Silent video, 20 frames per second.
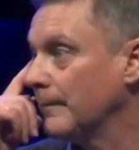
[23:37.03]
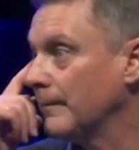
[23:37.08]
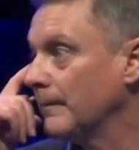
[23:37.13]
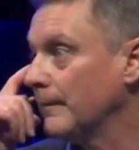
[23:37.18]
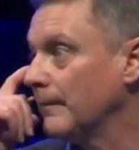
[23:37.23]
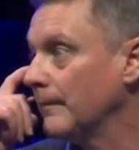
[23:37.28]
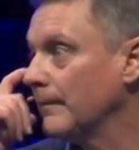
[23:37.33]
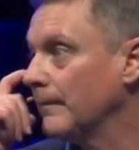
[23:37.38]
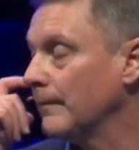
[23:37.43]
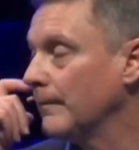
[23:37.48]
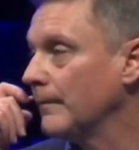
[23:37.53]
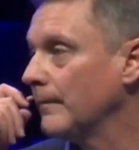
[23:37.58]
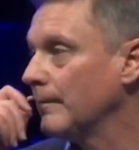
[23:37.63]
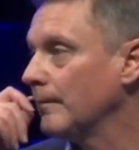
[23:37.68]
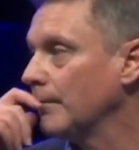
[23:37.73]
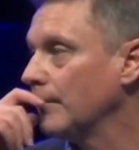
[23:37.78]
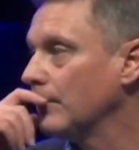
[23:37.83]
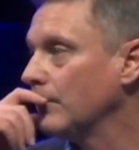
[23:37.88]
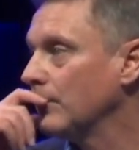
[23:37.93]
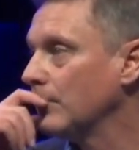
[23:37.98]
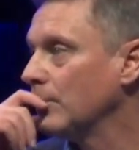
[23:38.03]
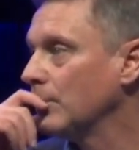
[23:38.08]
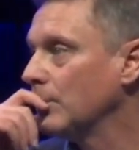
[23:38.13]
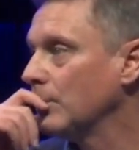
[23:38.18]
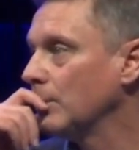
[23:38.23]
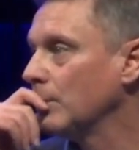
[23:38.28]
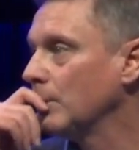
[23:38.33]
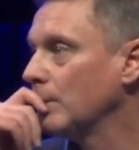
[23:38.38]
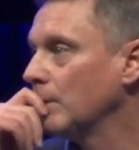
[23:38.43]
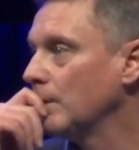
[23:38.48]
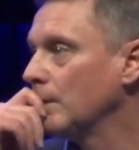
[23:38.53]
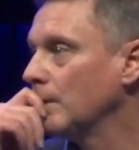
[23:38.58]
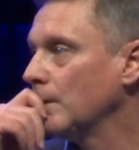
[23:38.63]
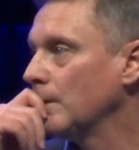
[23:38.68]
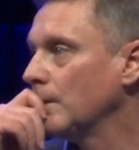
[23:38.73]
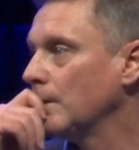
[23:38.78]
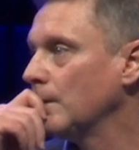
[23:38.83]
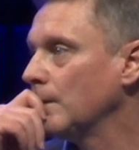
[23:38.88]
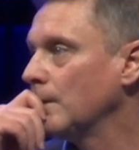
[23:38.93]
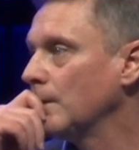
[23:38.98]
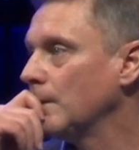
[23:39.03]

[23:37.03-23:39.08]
Nobody speaks.